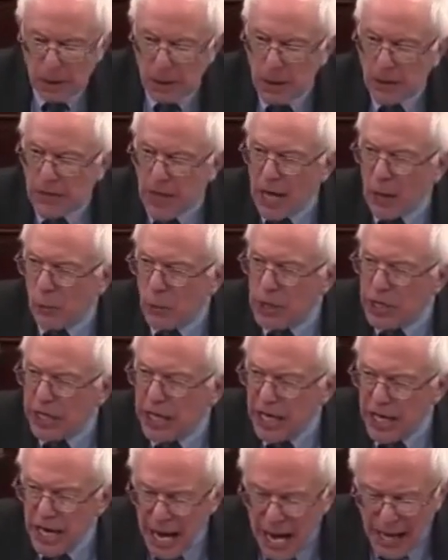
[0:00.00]
that we
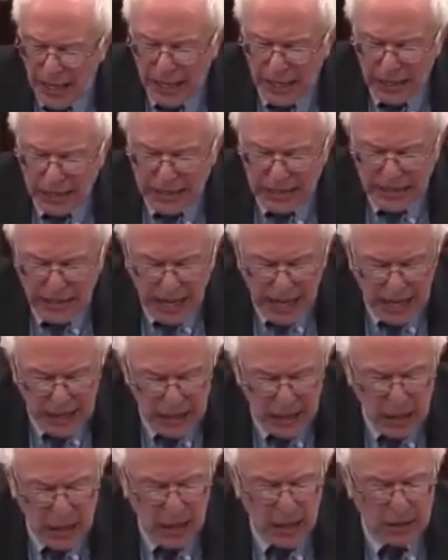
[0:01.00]
cannot
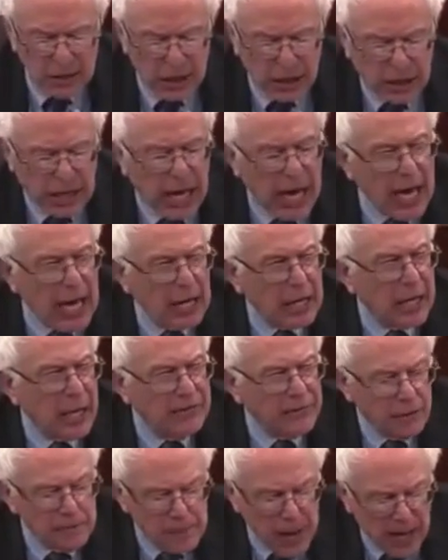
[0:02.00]
extend the
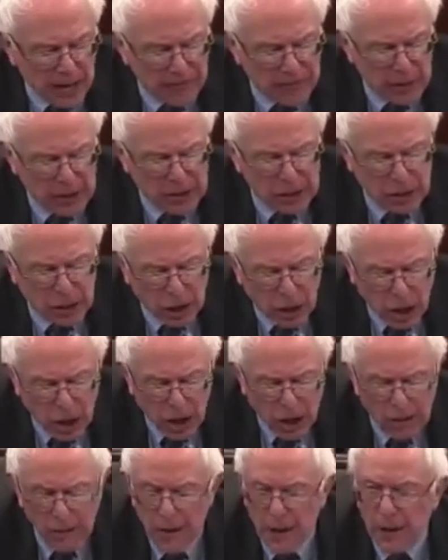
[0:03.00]
caregiver benefits to
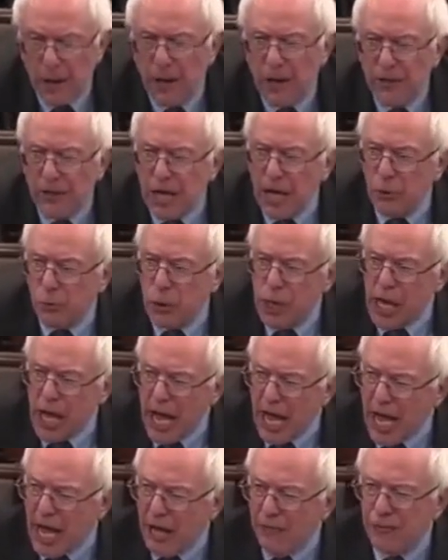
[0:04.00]
her that we
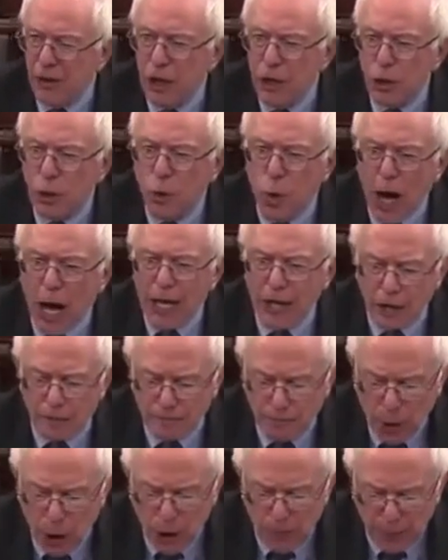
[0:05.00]
have quite
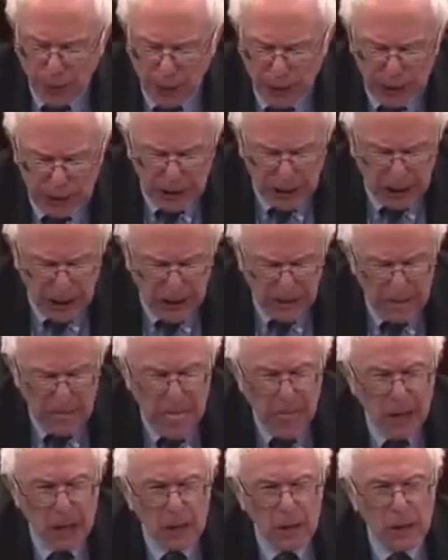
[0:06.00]
appropriately
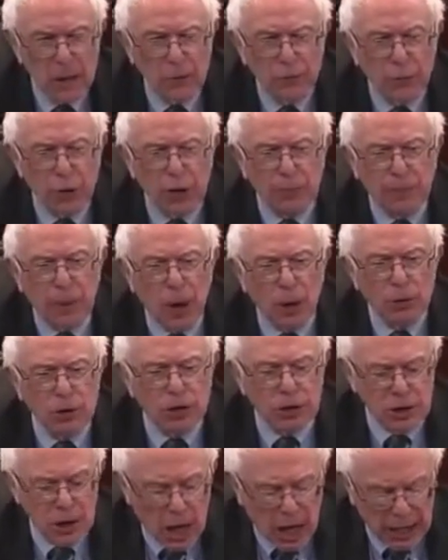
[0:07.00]
for the
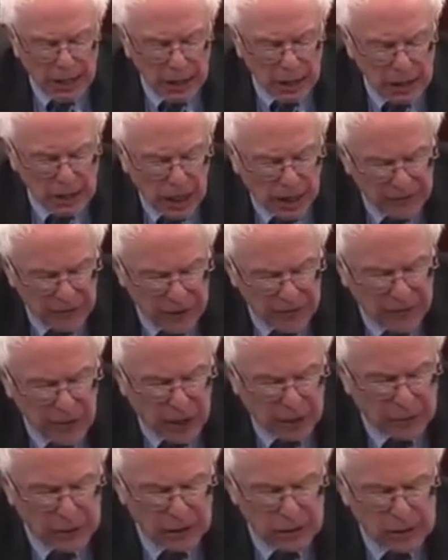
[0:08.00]
post-9/11
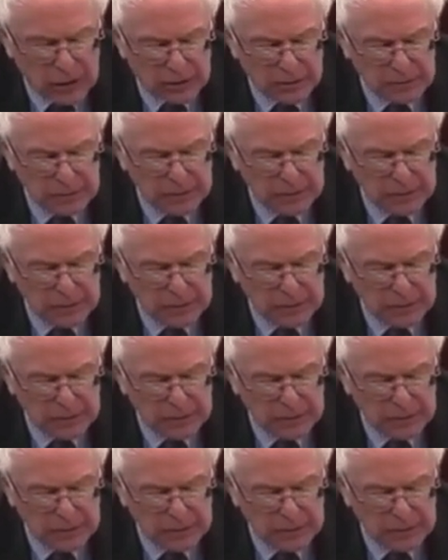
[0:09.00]
veterans.